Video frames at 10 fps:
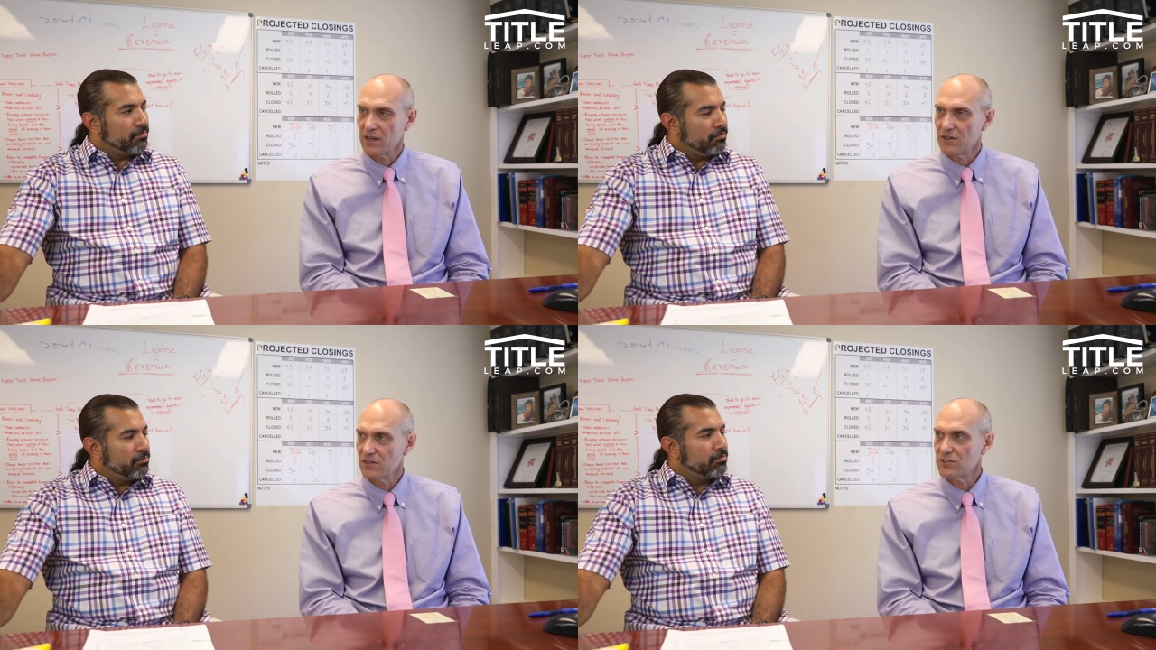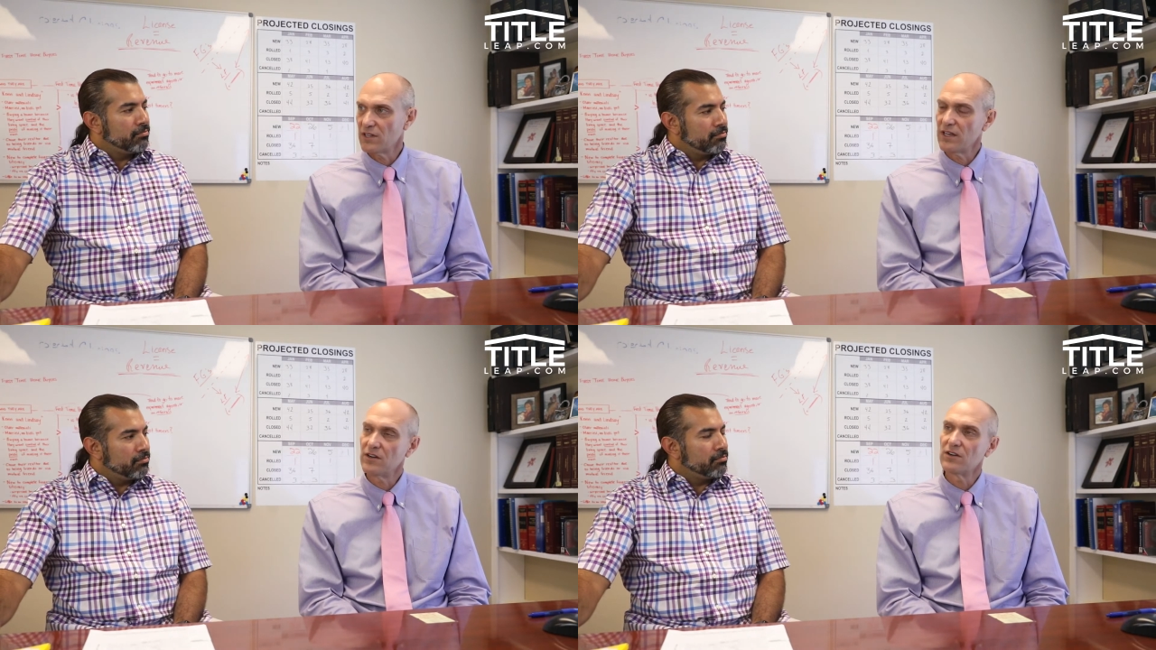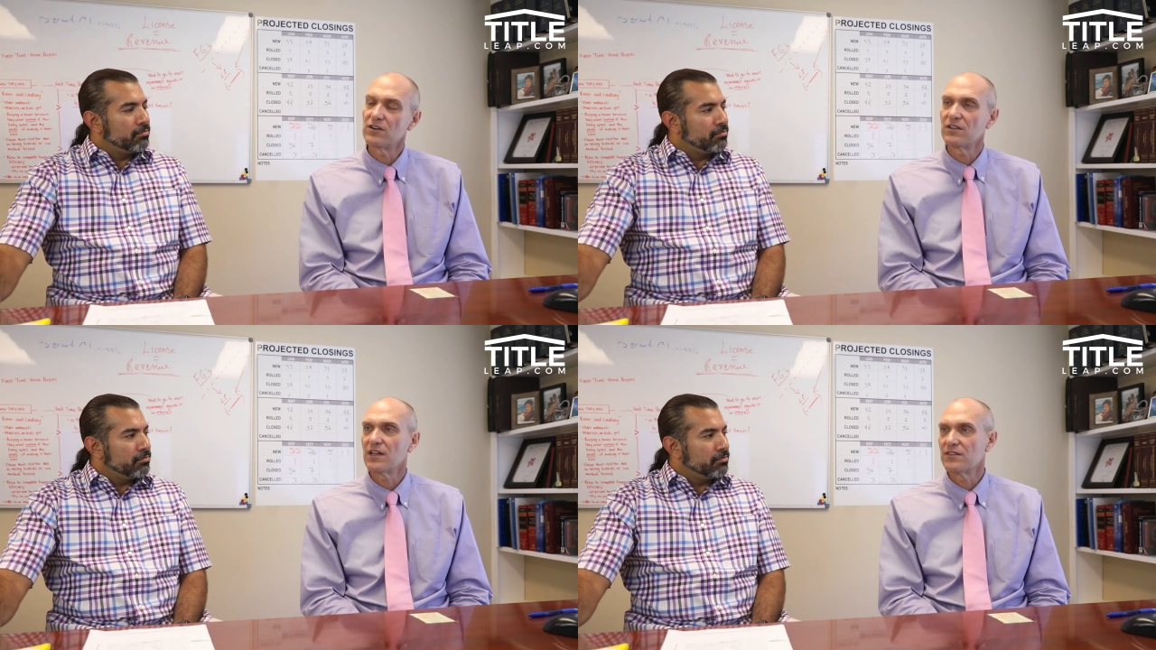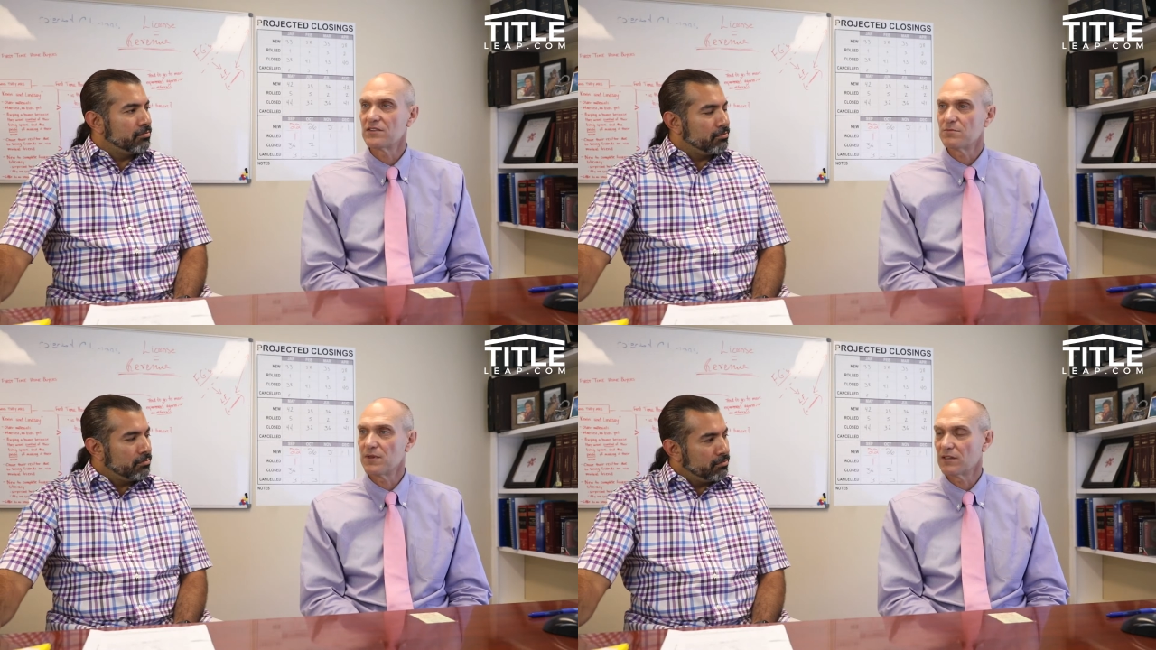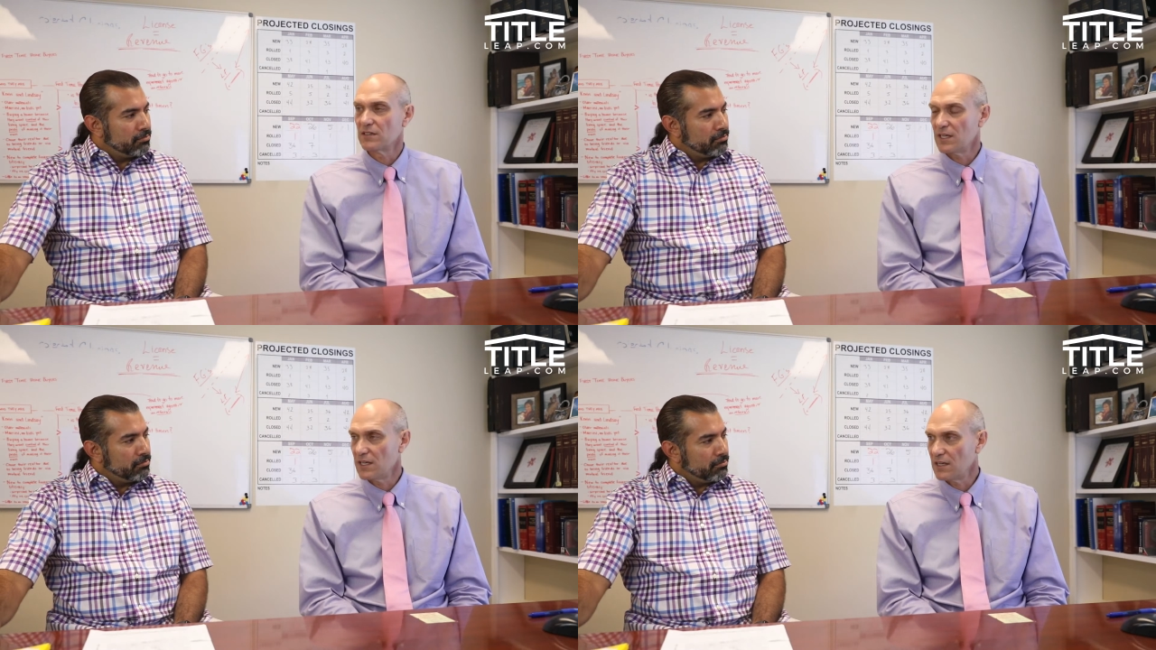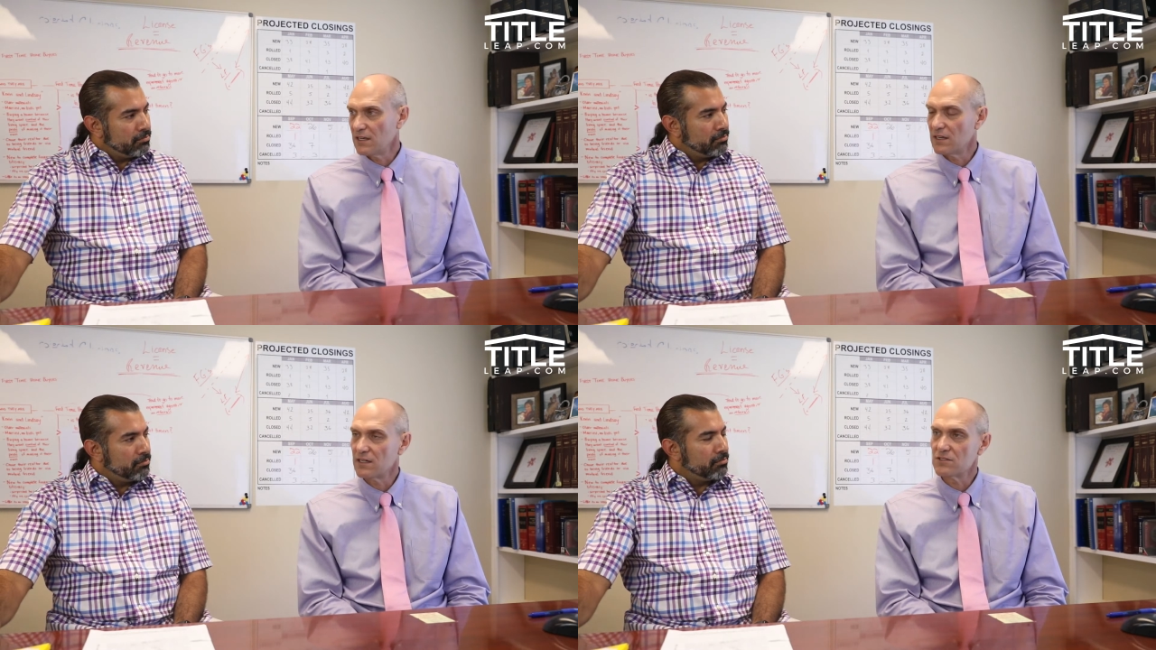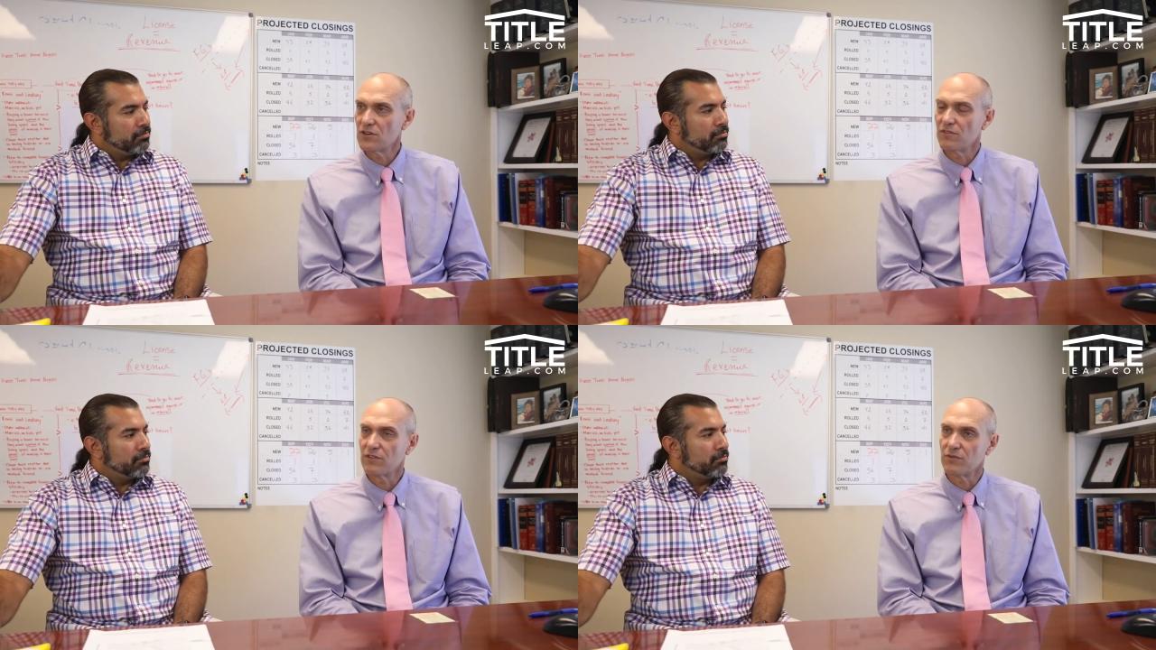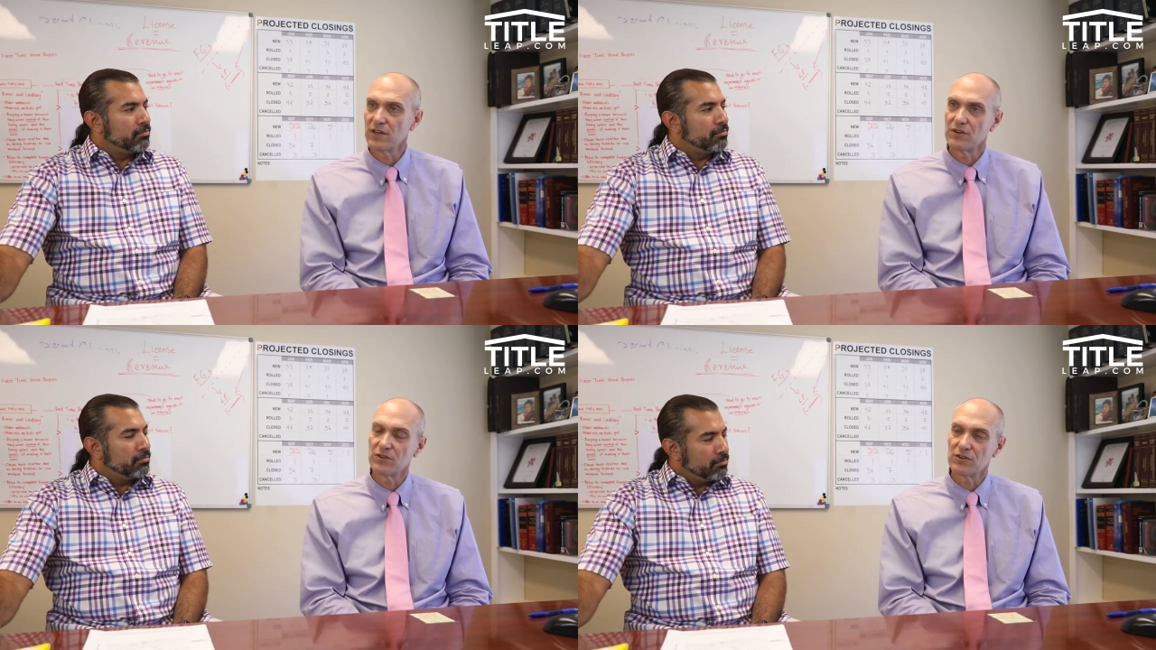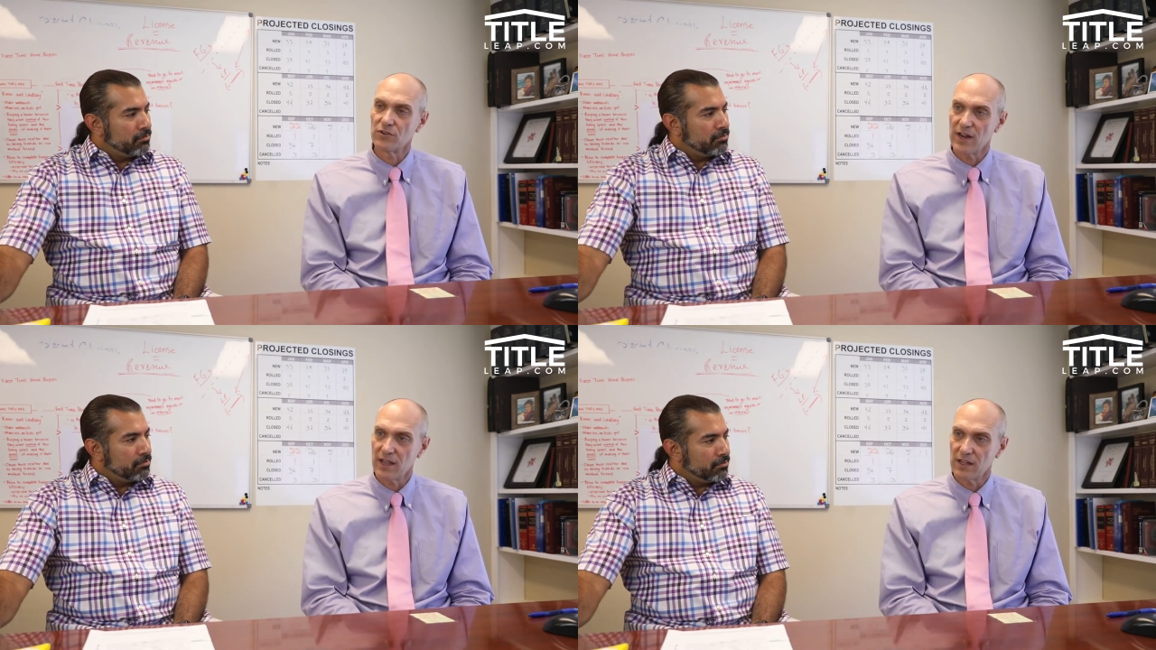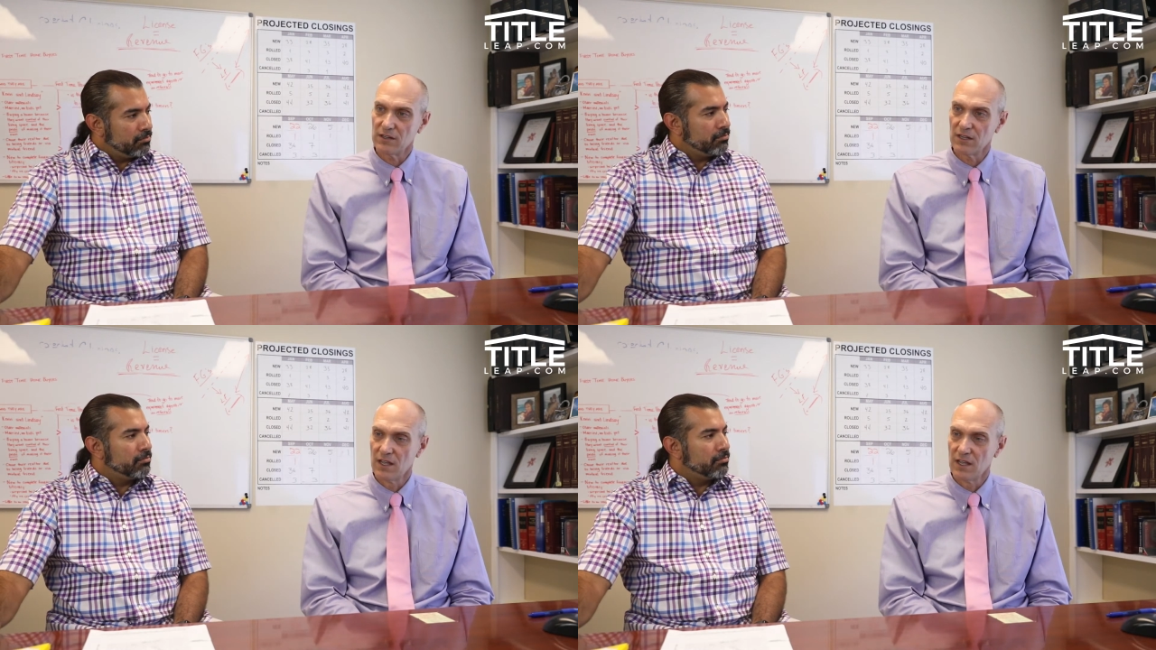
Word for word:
Speaker 1: ten years later, you got this big lien, and it's over three hundred grand.